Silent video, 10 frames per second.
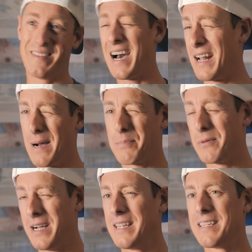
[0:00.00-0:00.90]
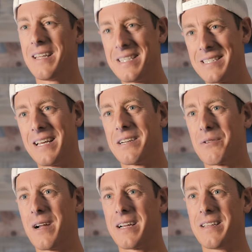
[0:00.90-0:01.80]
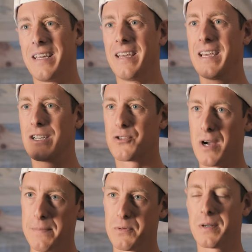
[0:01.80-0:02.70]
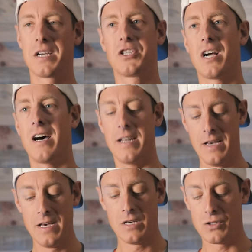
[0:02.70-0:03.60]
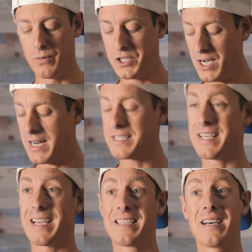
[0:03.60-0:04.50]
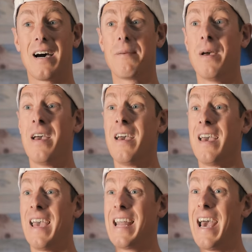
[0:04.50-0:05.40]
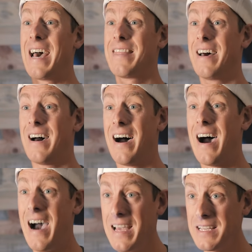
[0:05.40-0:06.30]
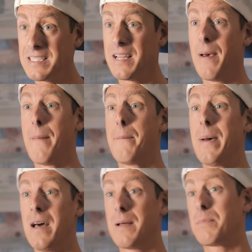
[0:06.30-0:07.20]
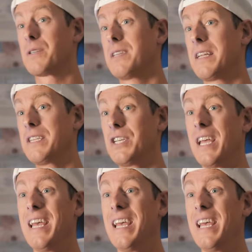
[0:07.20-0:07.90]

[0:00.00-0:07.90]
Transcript: not operating the lead sled correctly. It dropped when I shot. So we shot it a second time. It had the highest pellet percentage